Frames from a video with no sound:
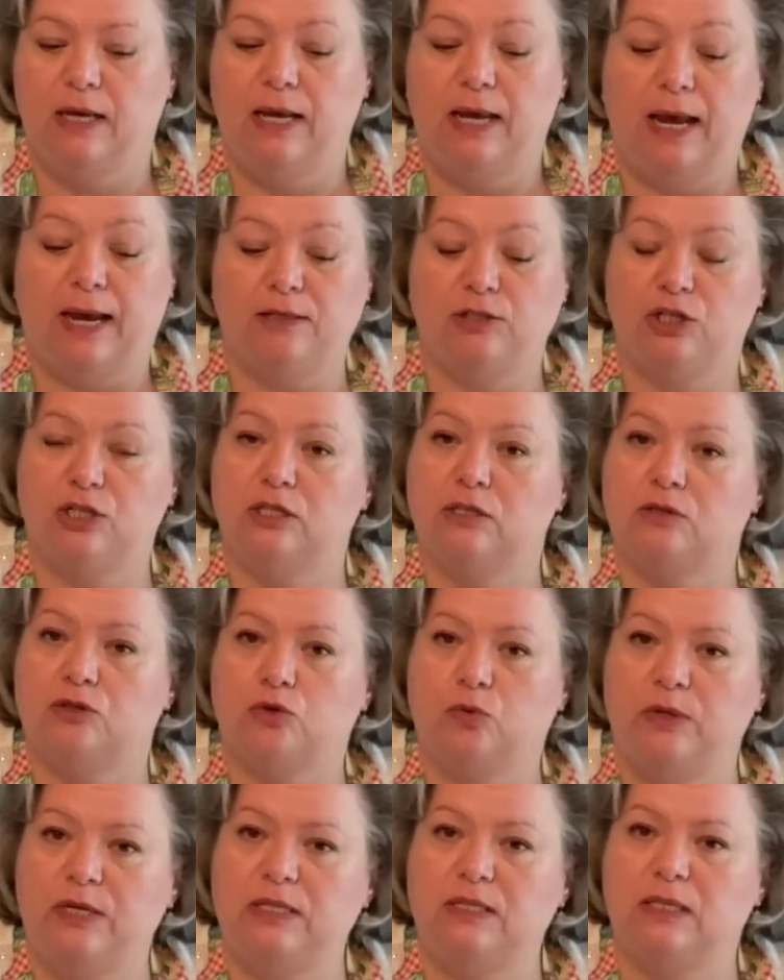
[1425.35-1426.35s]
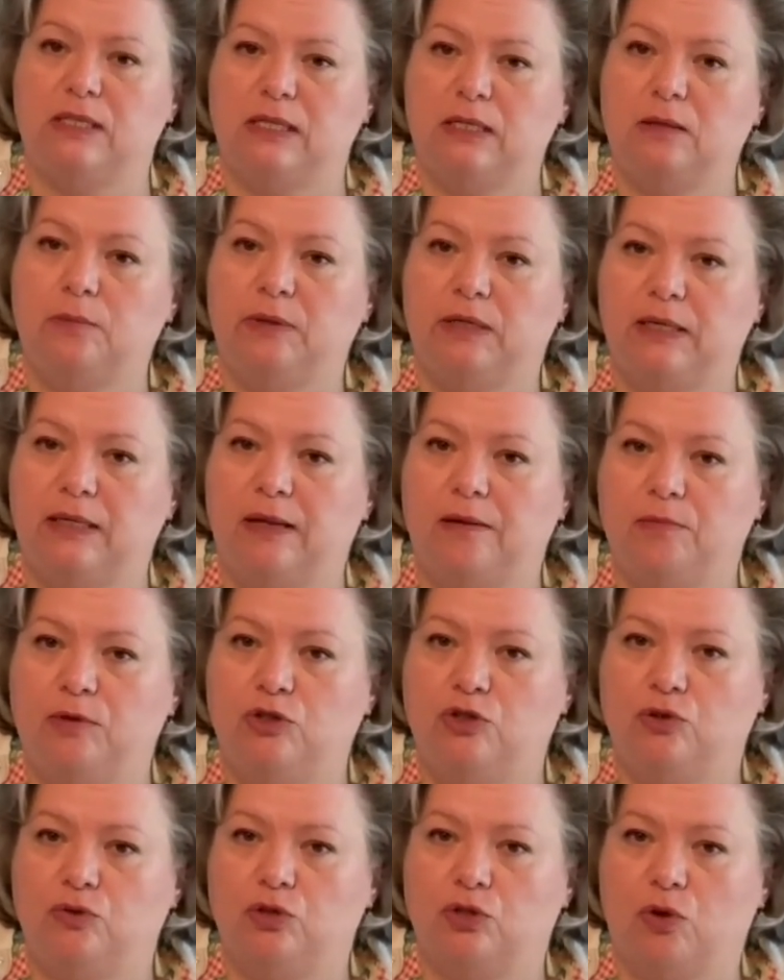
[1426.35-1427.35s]
And just squeeze a little bit of lemon
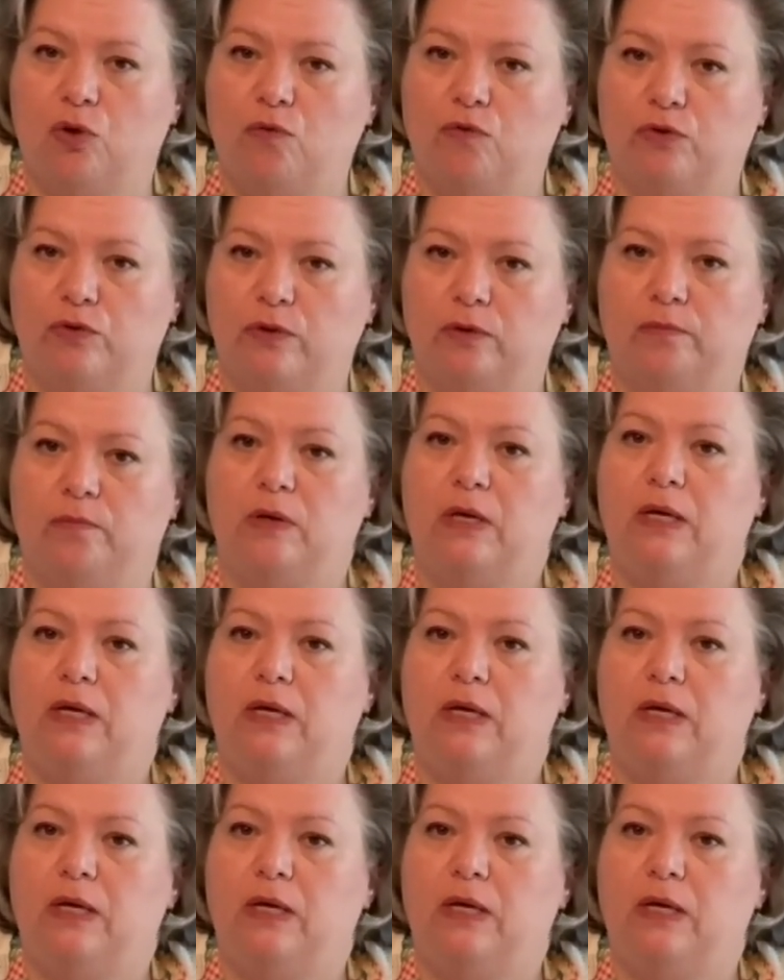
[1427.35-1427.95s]
juice over them